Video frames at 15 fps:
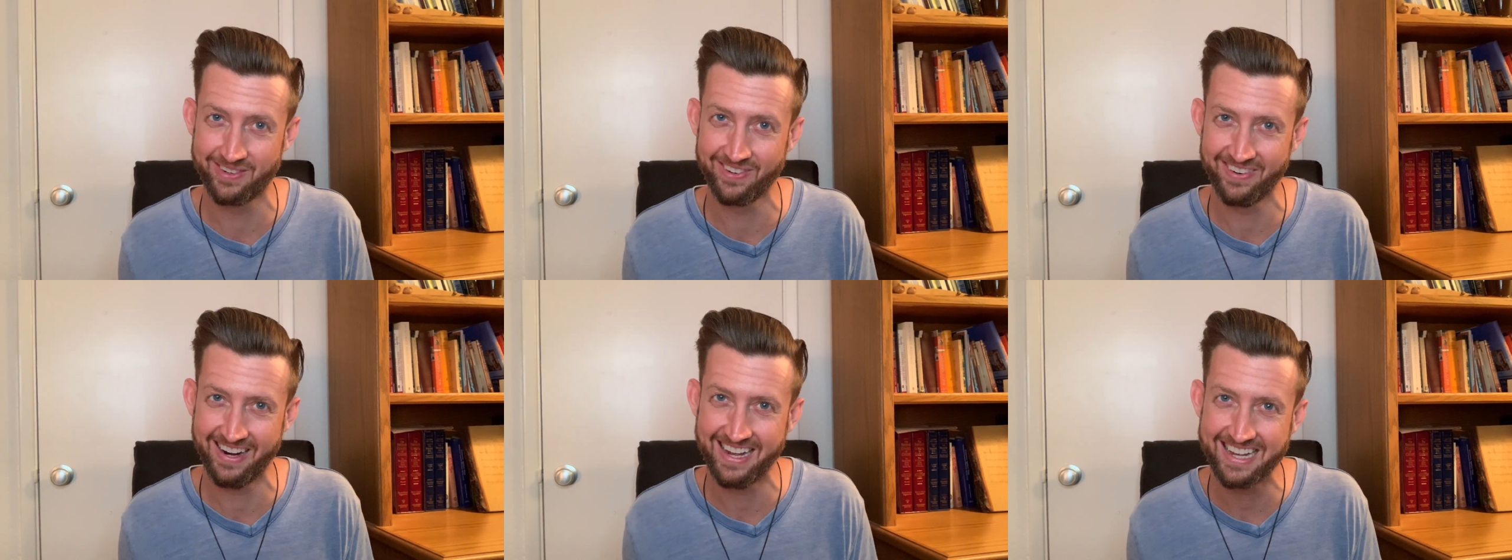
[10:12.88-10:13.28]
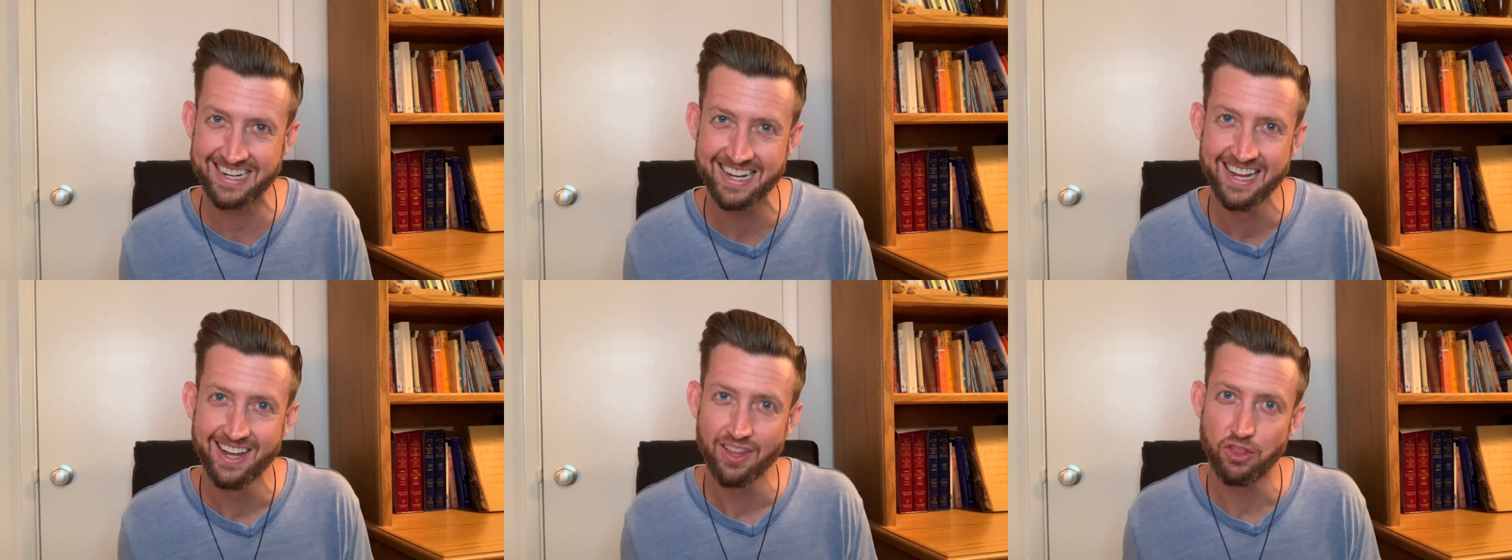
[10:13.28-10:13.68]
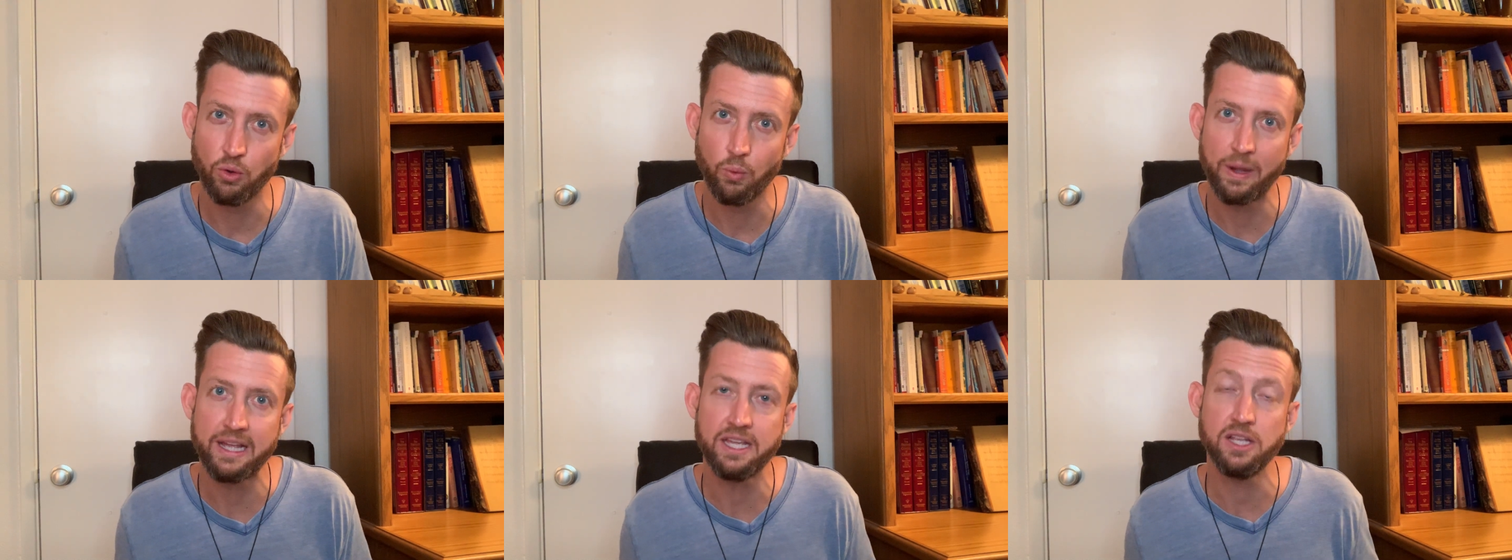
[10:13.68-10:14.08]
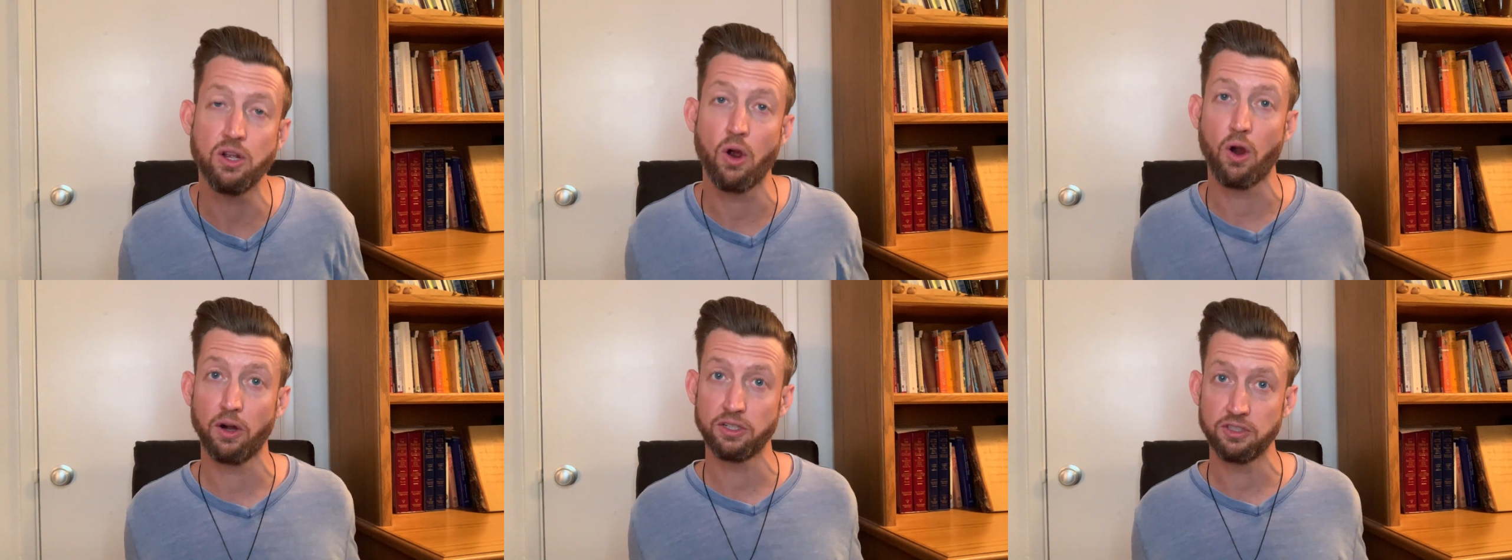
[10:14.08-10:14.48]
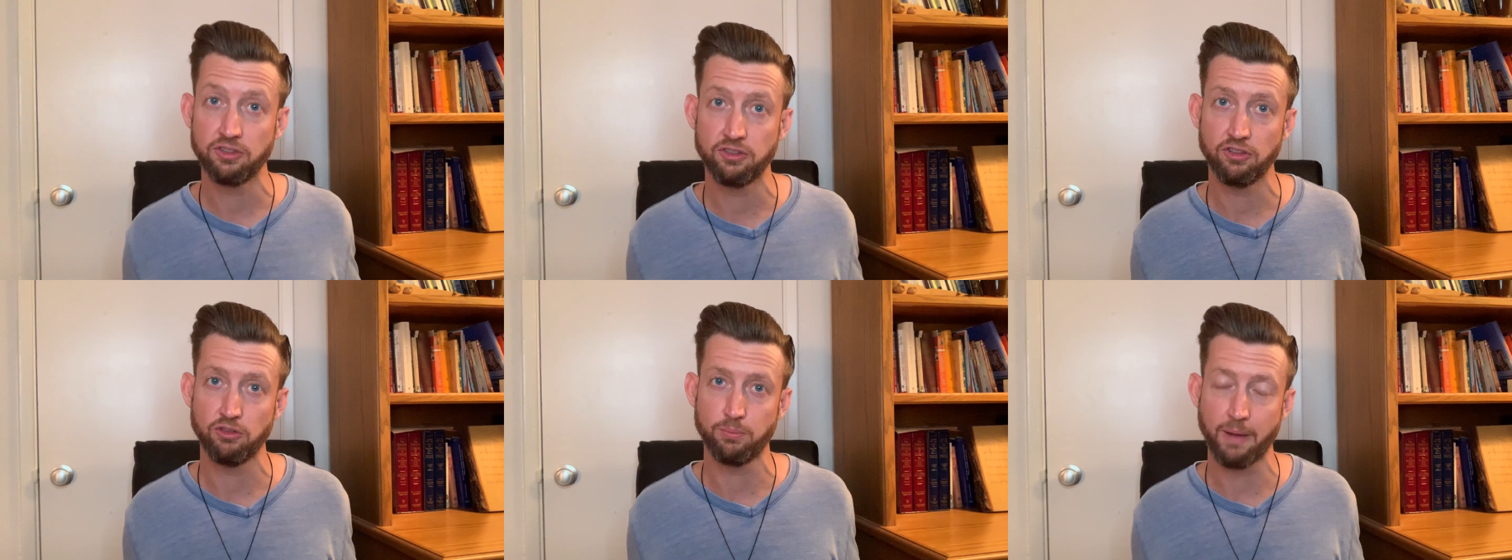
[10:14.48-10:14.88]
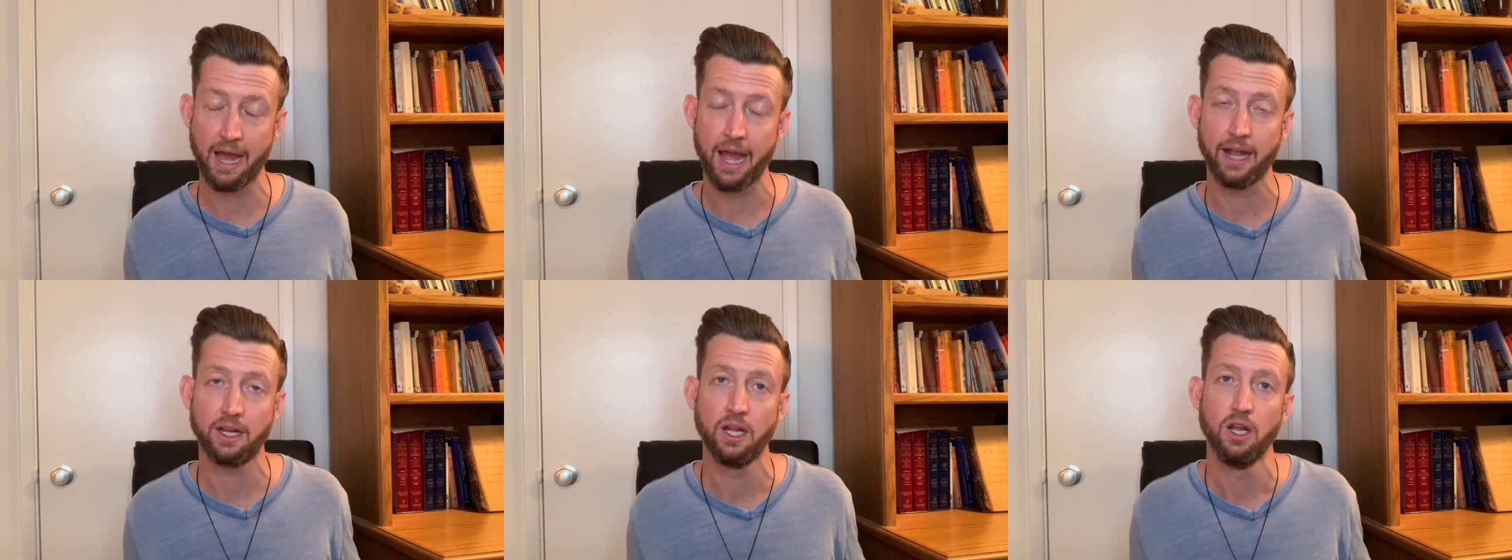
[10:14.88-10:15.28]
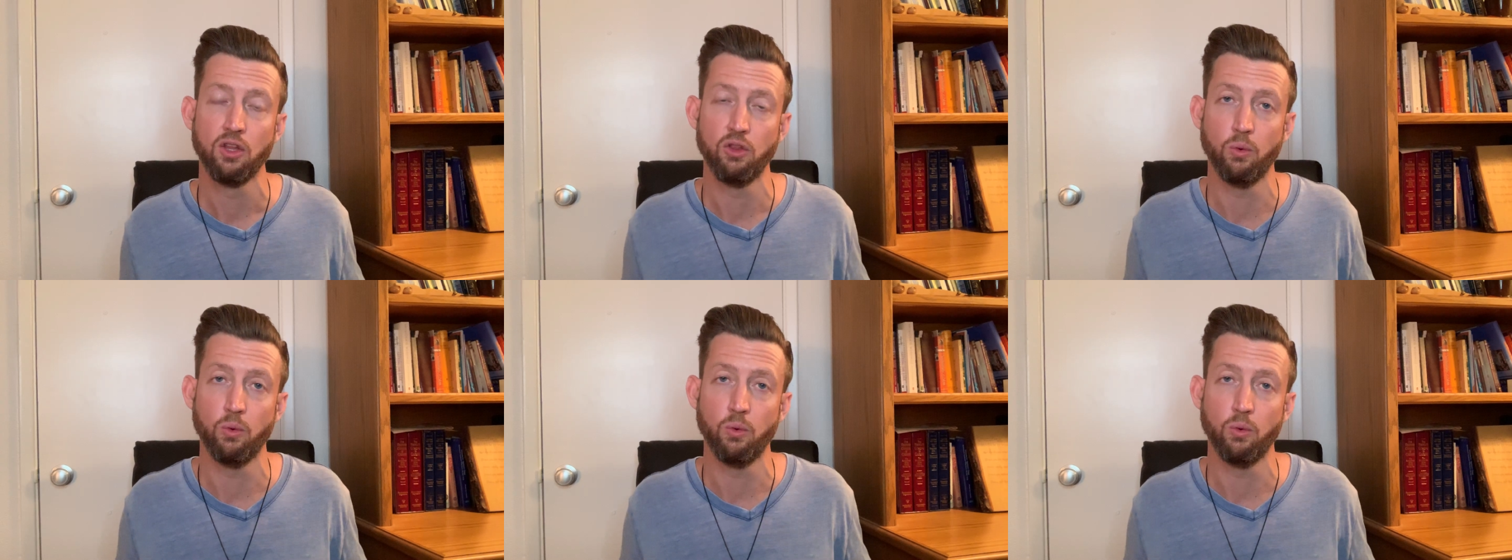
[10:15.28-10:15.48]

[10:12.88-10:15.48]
right? The way he arches his back,